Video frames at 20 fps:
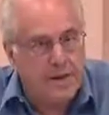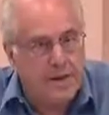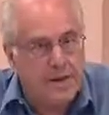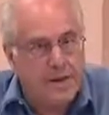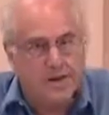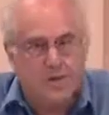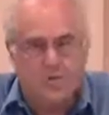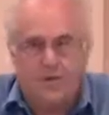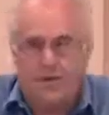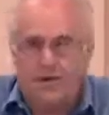
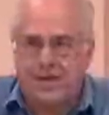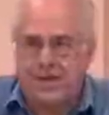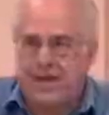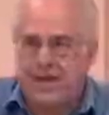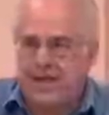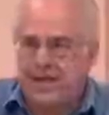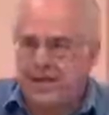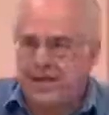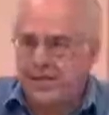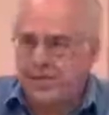It's what
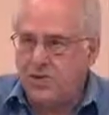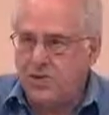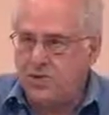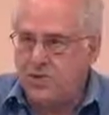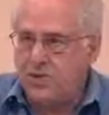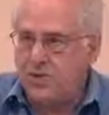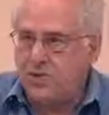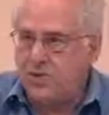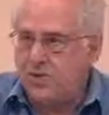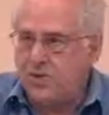they
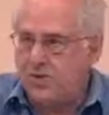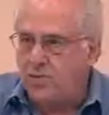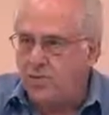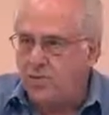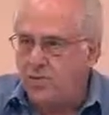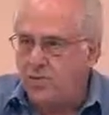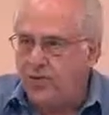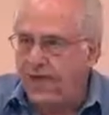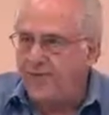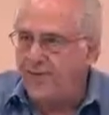do.
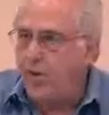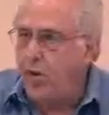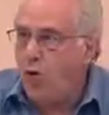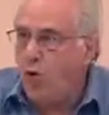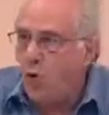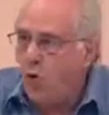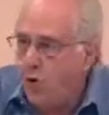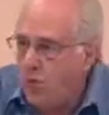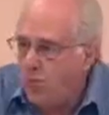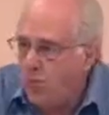They've
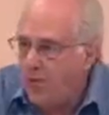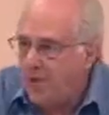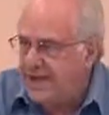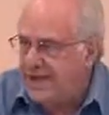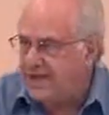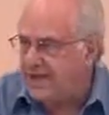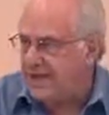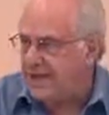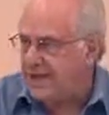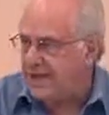
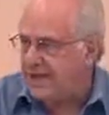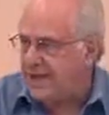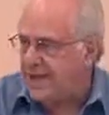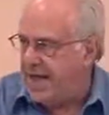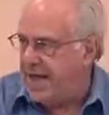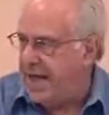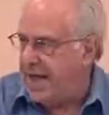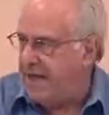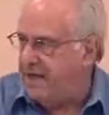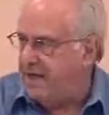always done
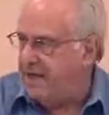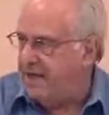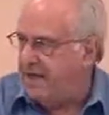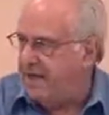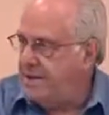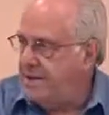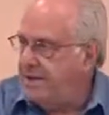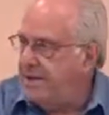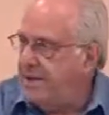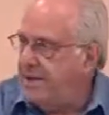that.
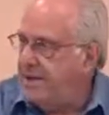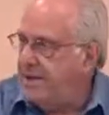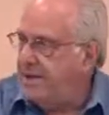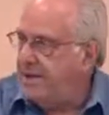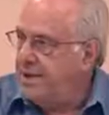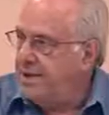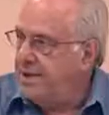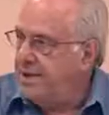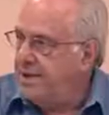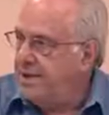
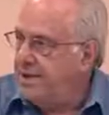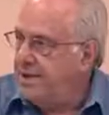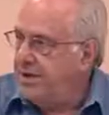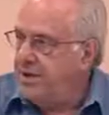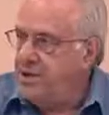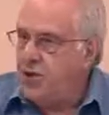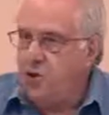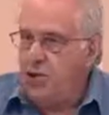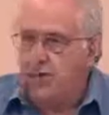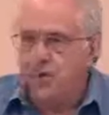
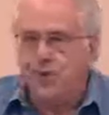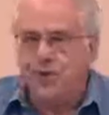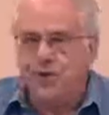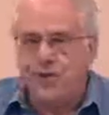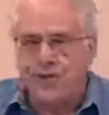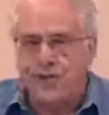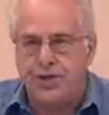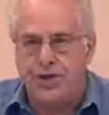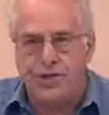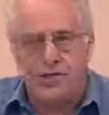The notion
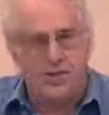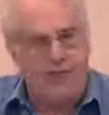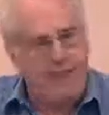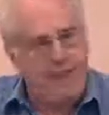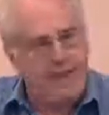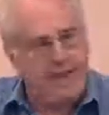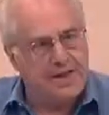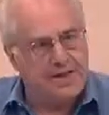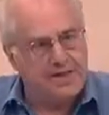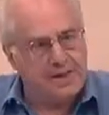that you can
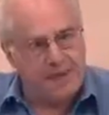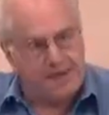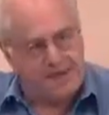make the